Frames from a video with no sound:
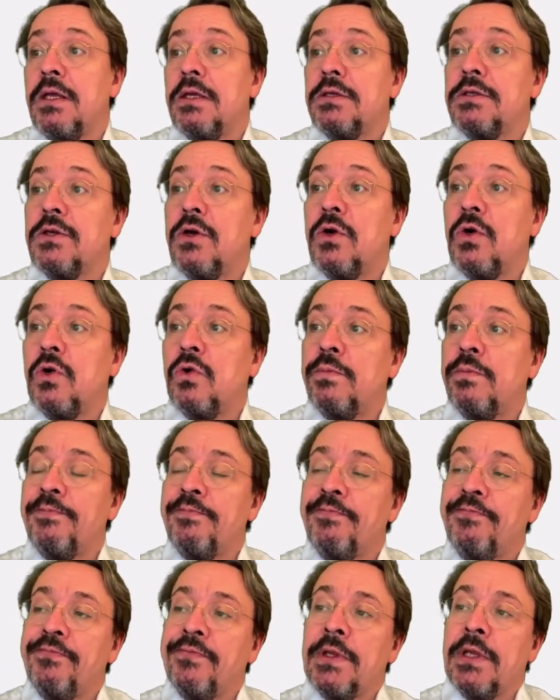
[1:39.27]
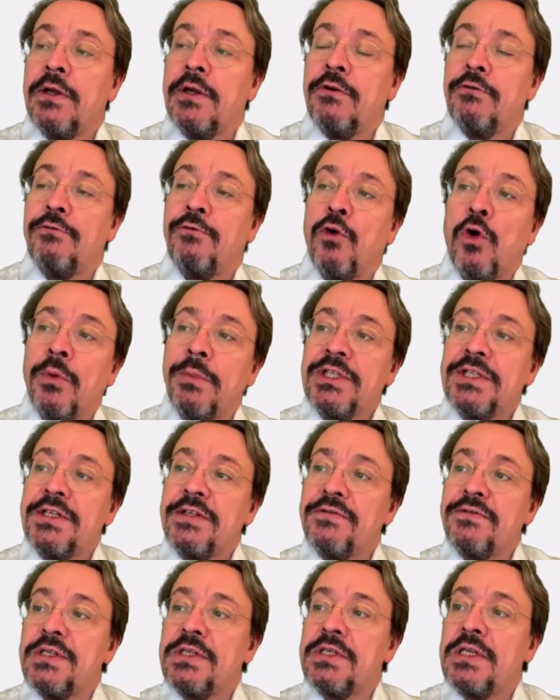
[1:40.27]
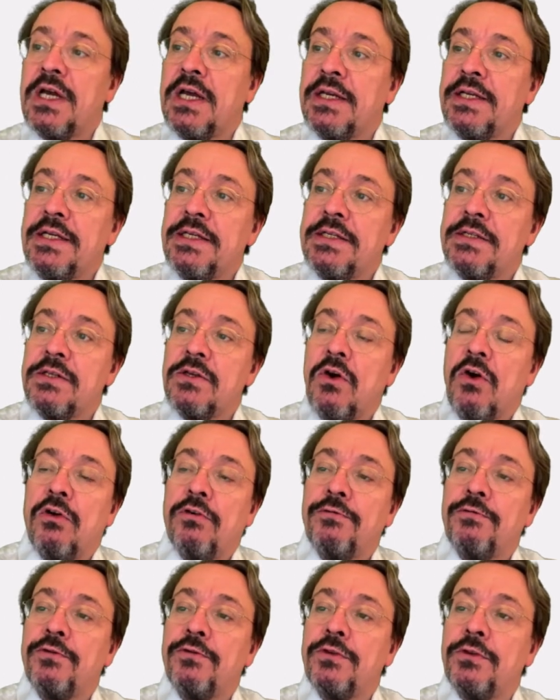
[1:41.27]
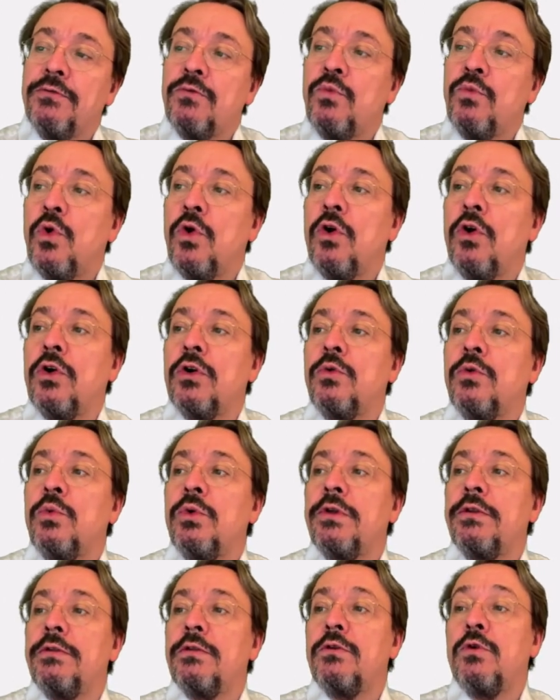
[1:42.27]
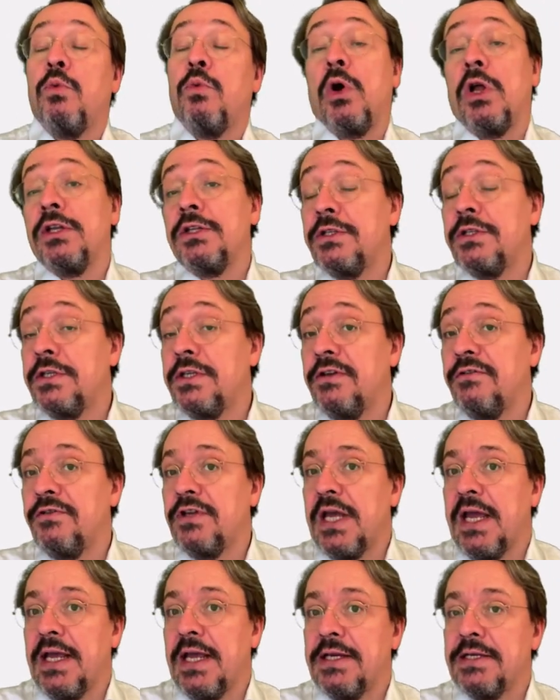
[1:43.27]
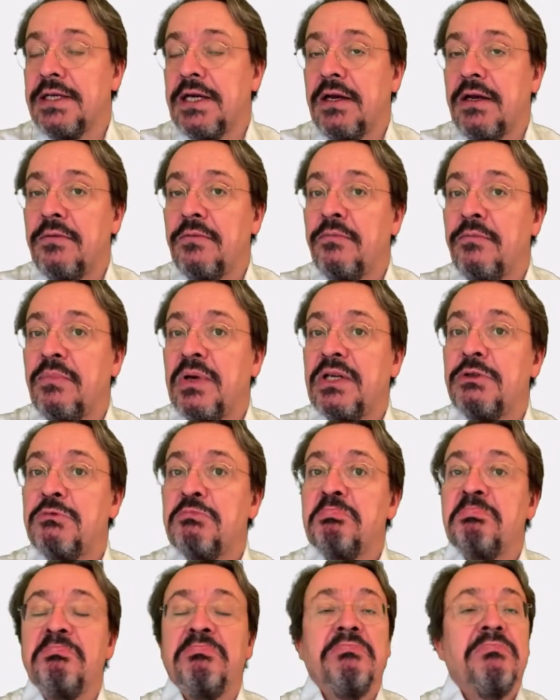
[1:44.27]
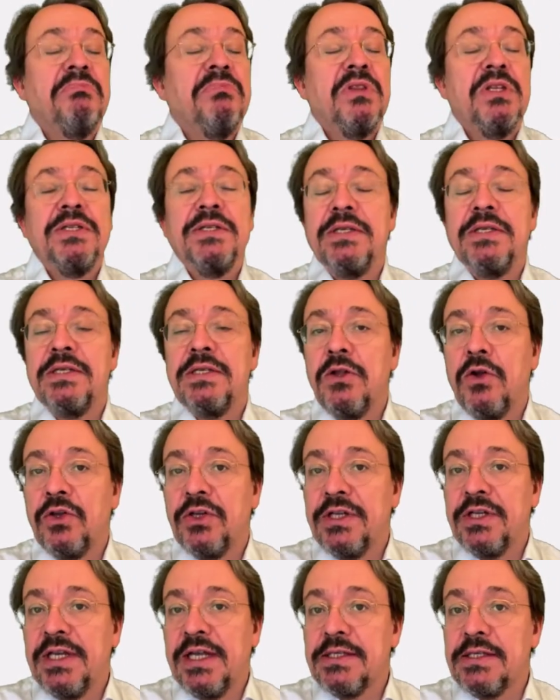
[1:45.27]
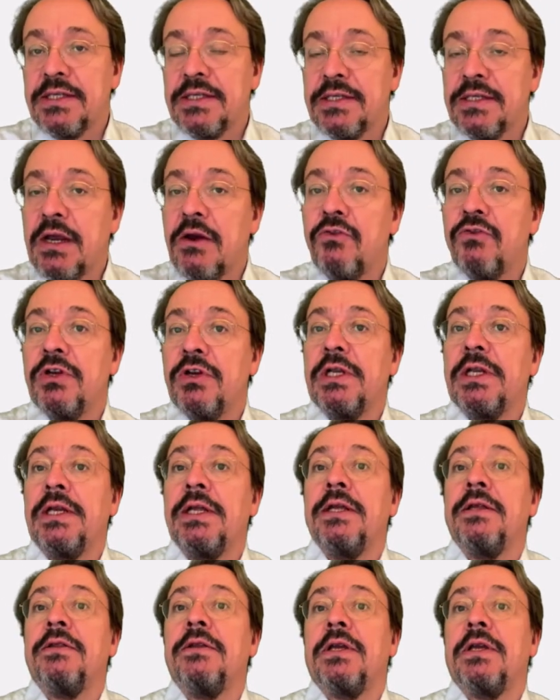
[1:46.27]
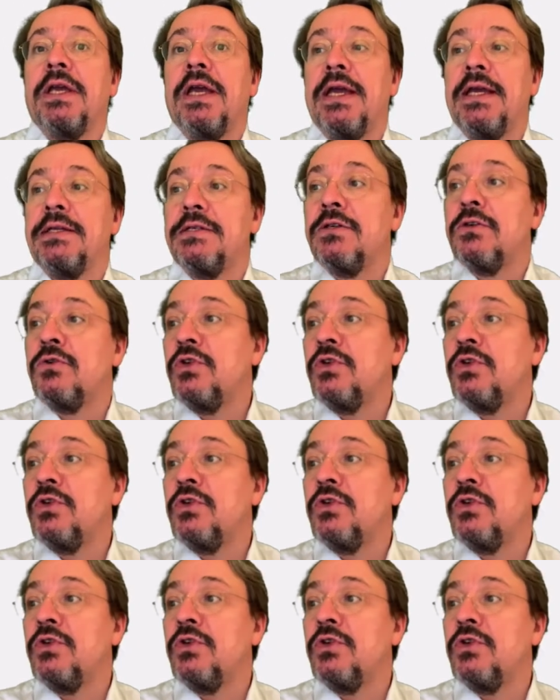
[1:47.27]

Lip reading: So formative studies often work with qualitative data, but this is not necessarily the case.